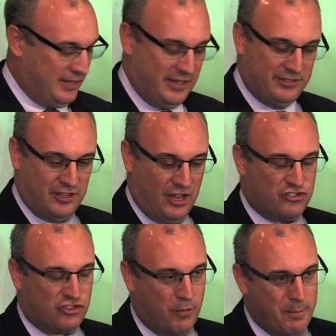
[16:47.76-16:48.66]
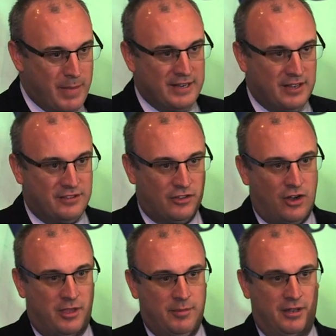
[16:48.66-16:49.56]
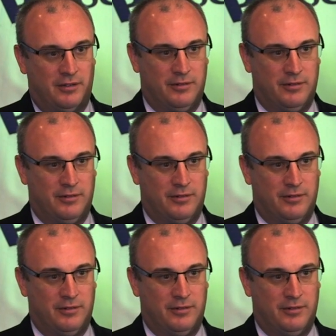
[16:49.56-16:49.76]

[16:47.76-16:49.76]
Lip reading: is a tremendous document.